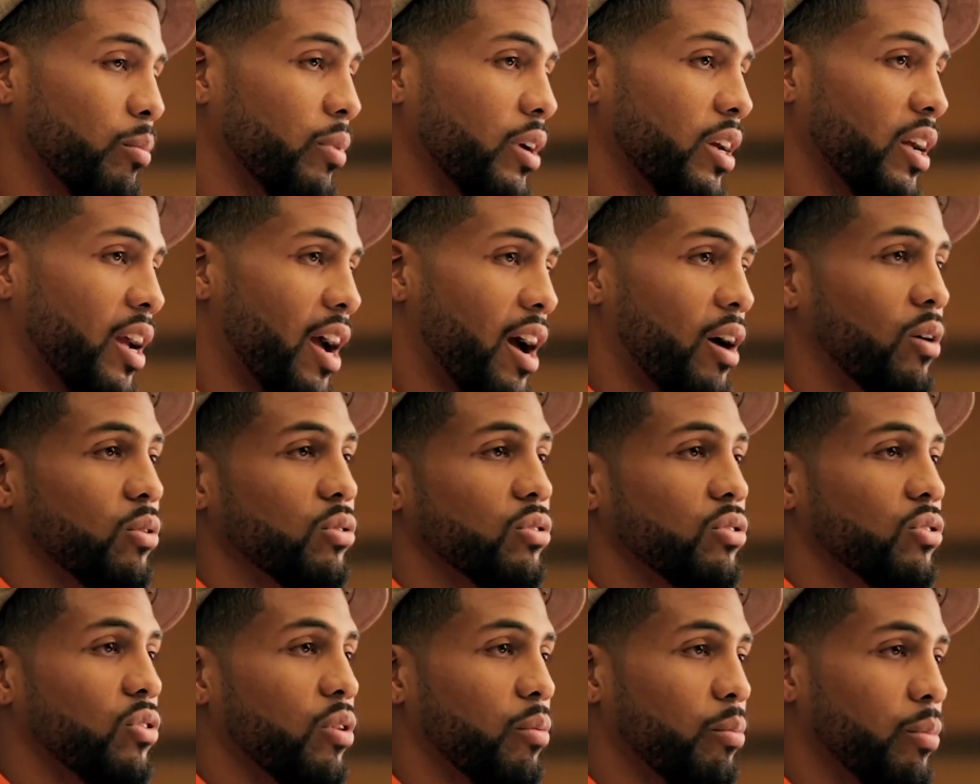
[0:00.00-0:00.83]
a big
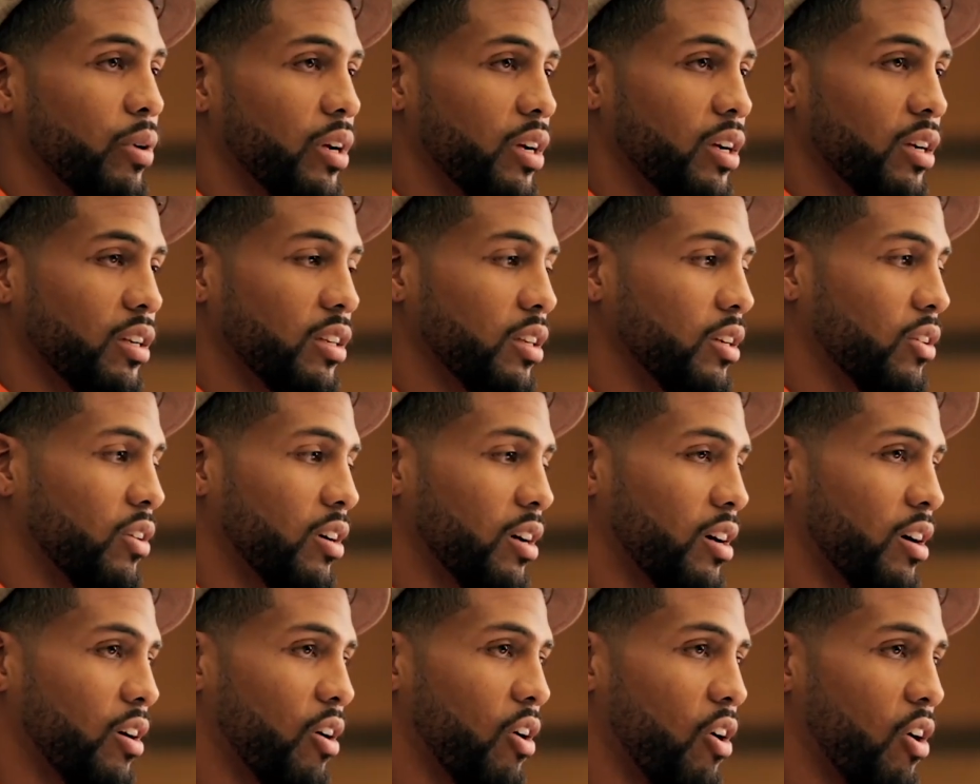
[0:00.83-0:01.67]
house or a big, you know,
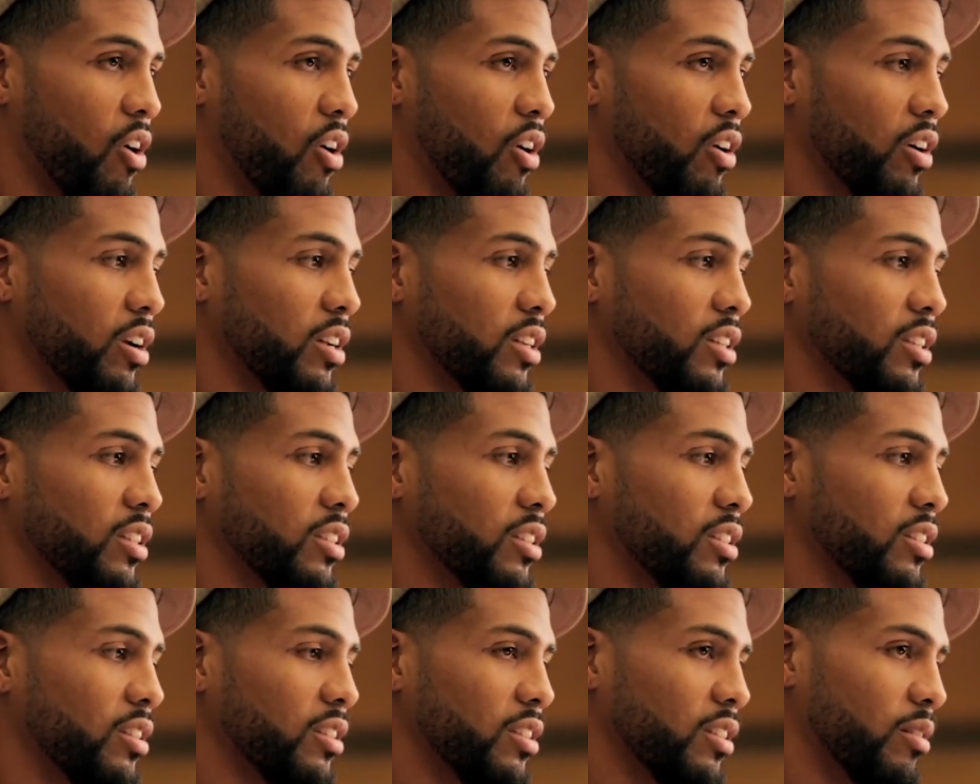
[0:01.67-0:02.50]
a car and
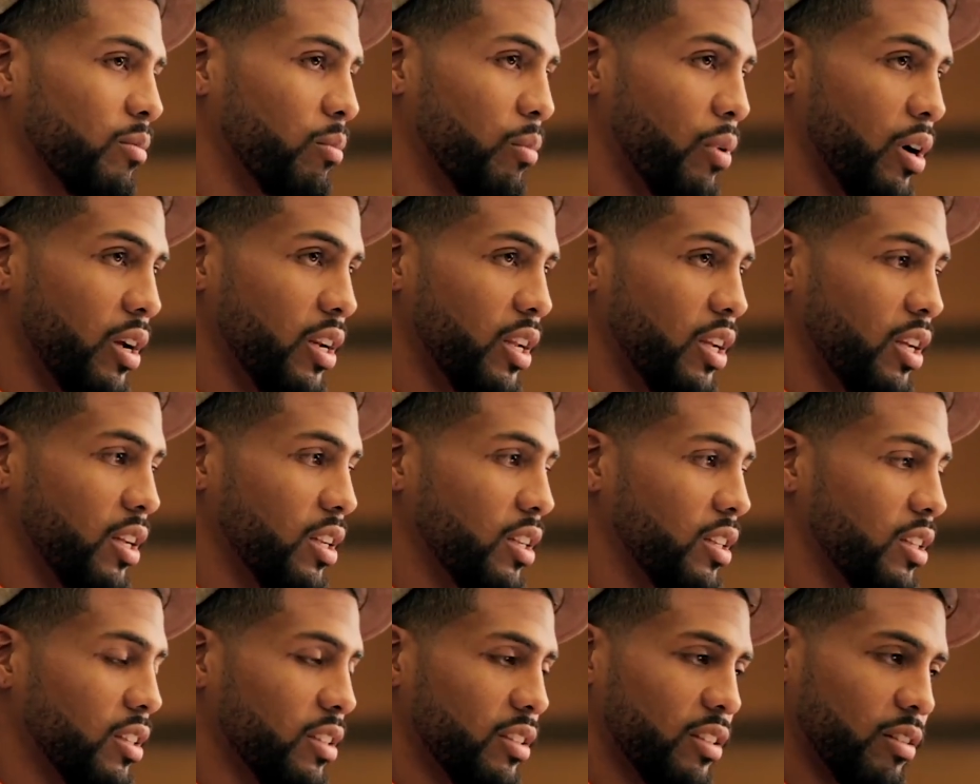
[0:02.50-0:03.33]
money
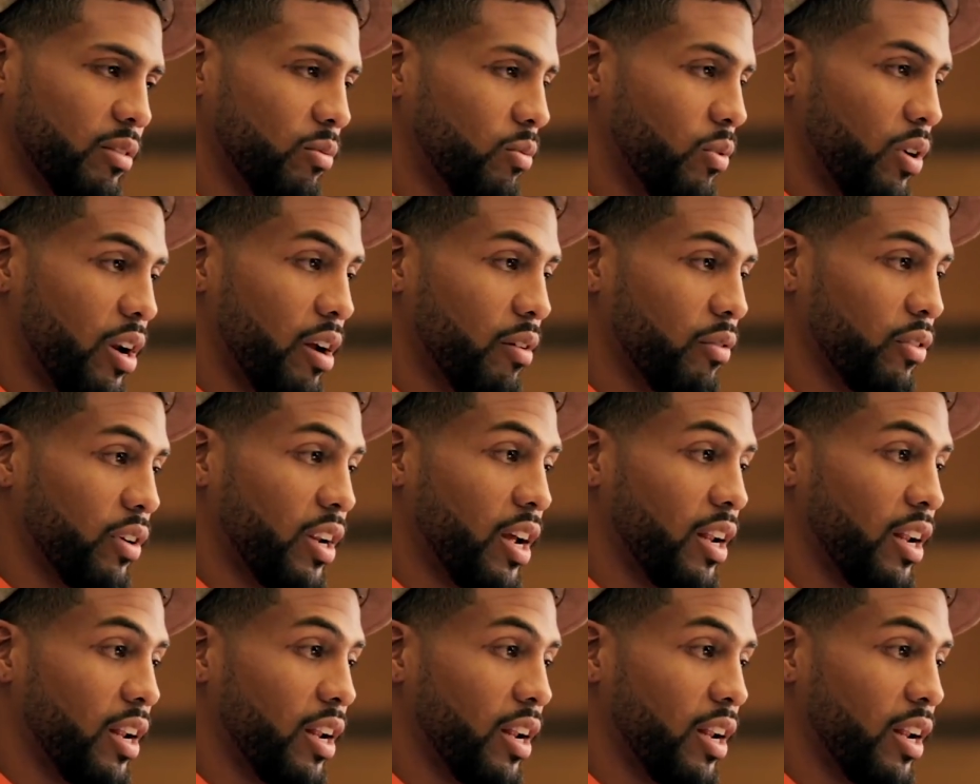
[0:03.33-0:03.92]
and whatever.